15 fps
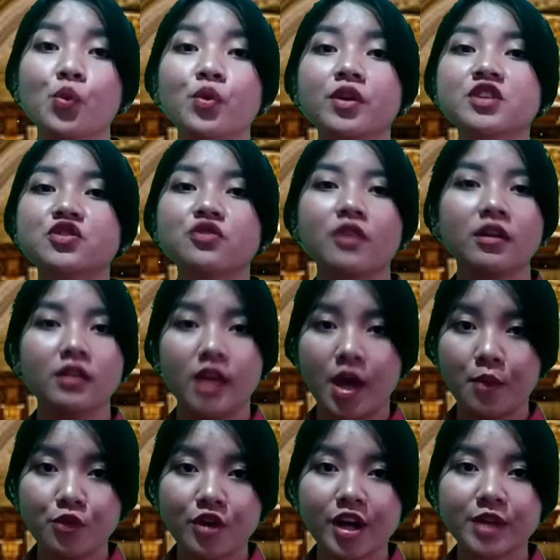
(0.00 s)
We need to
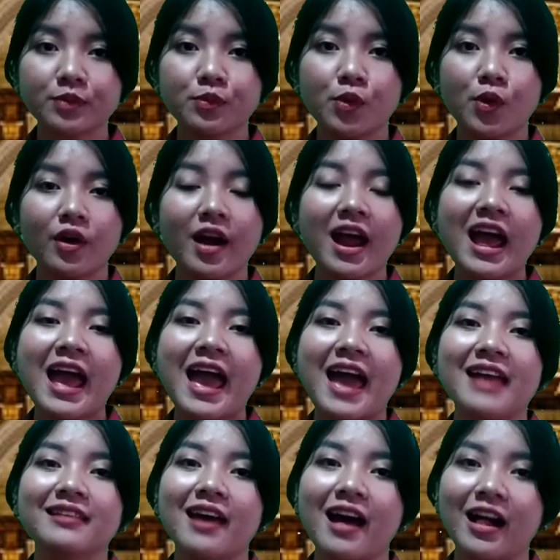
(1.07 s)
elaborate more
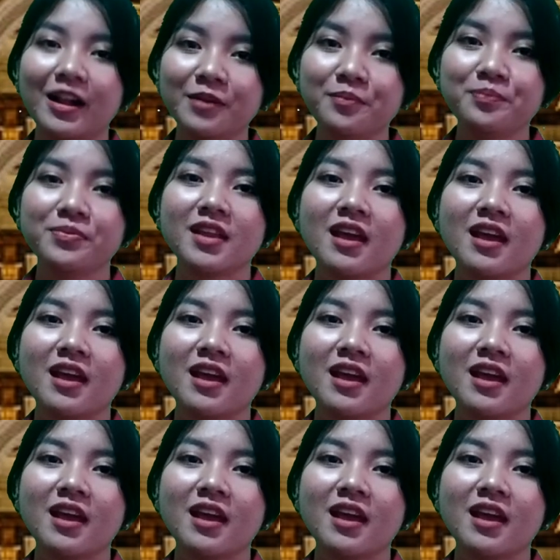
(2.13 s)
and help